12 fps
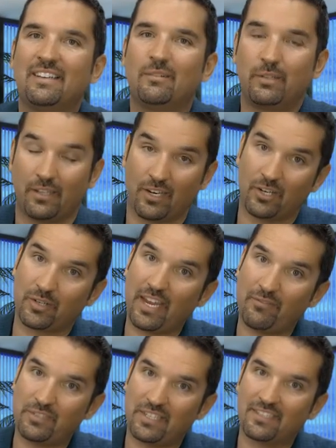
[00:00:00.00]
with a little
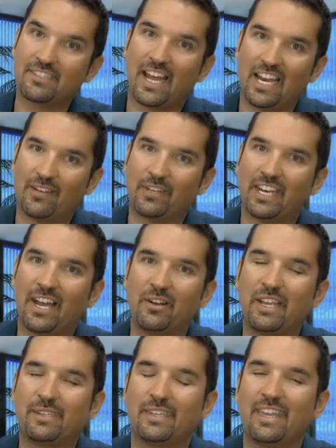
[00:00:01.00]
gift inside of it, and I'll
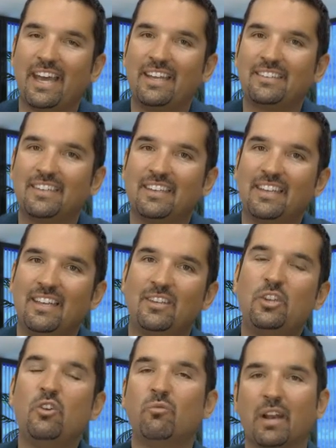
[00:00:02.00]
get to that,
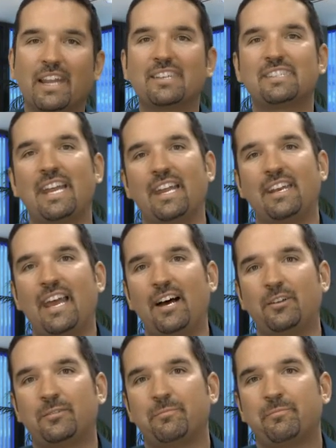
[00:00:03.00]
you really stand
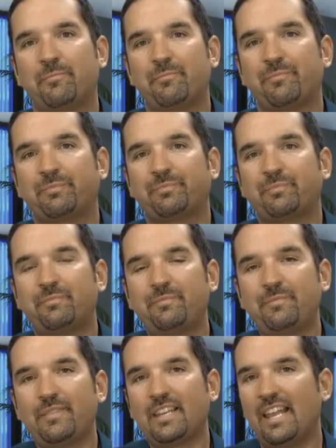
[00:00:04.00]
out.
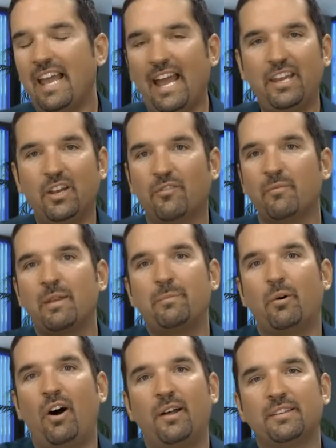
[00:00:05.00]
And I hear from
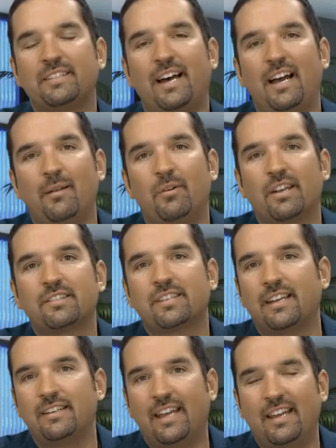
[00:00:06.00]
people all the time on a
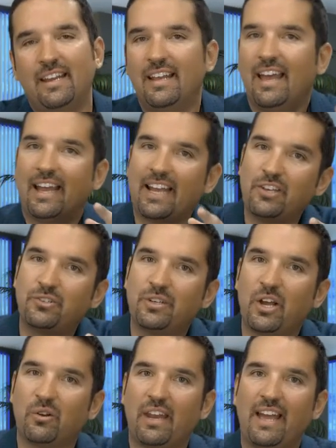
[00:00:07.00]
Sunday, "I got your
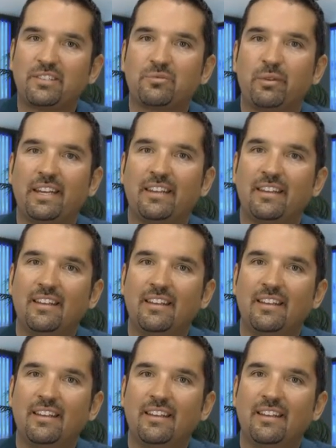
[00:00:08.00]
note last week.